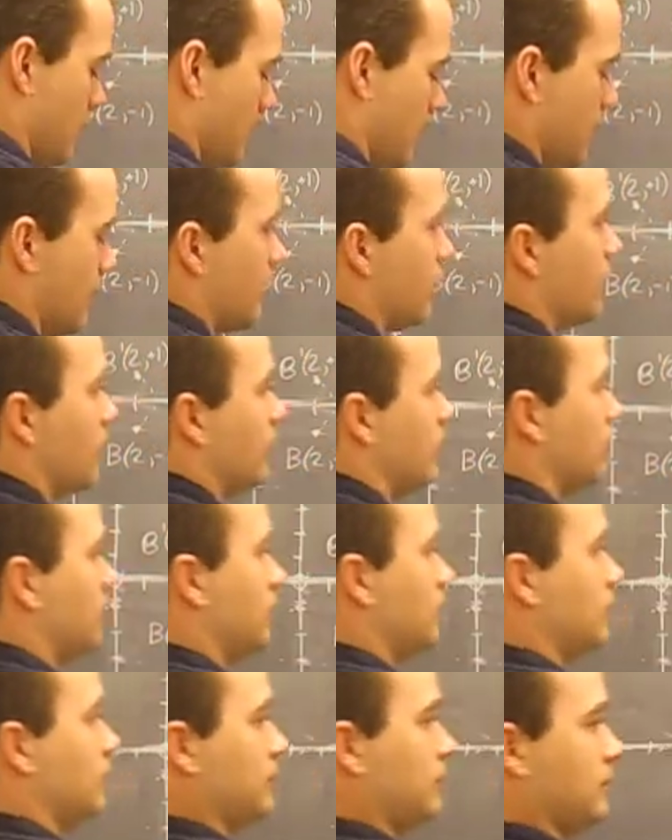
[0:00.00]
time,
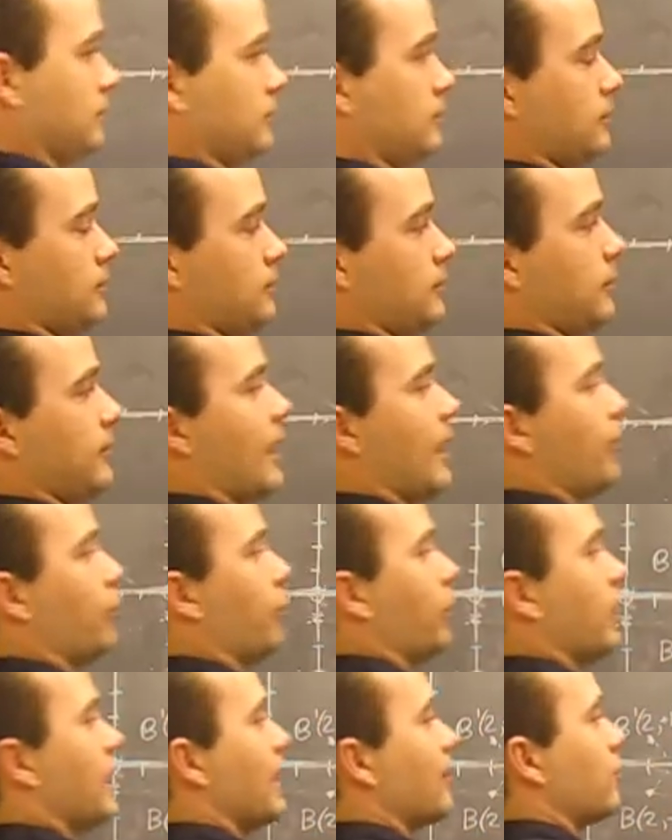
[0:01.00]
that
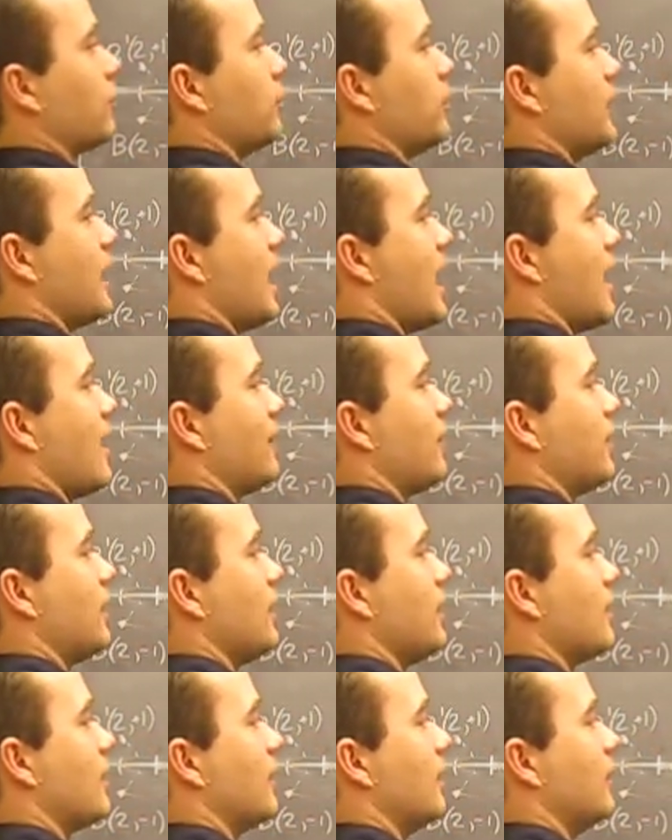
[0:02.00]
whatever we have
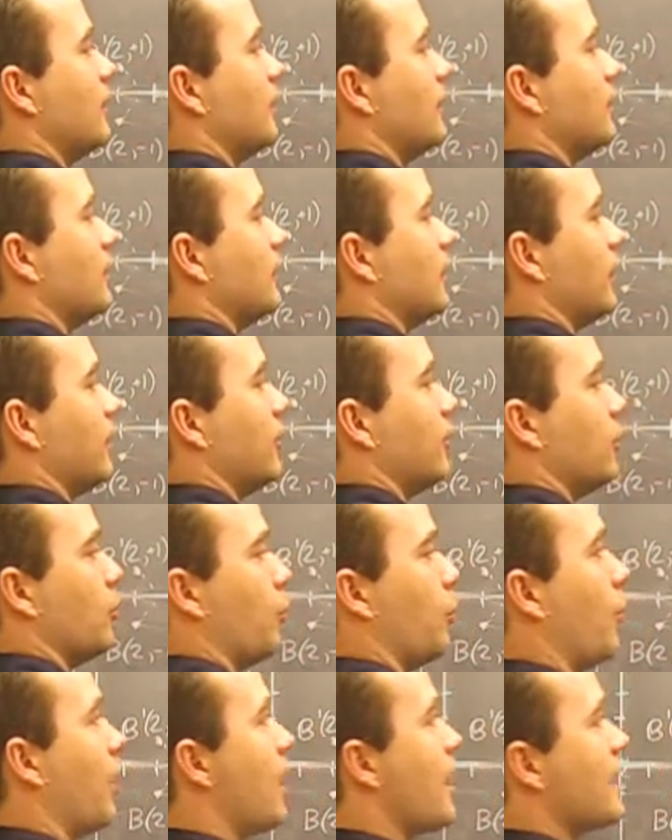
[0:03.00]
here in the
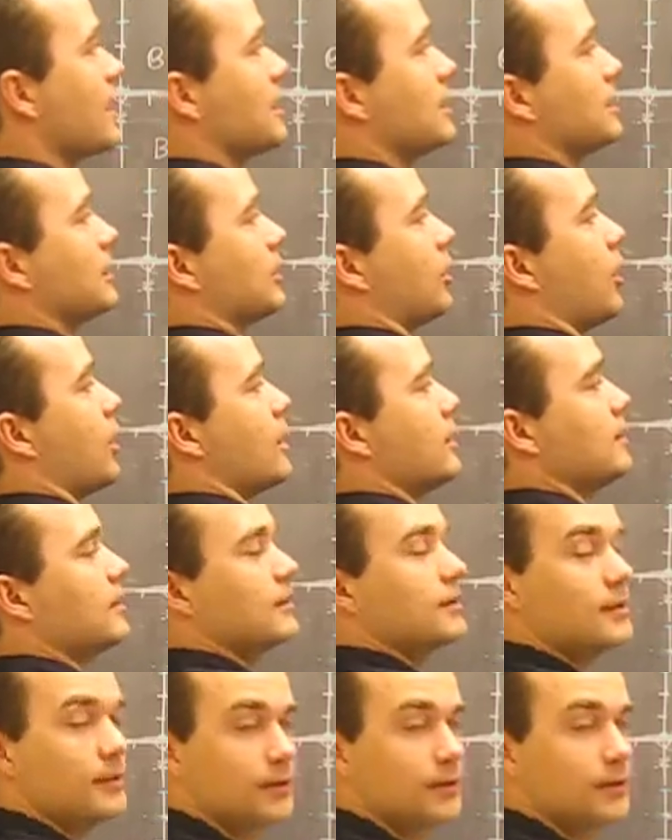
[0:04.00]
Y slot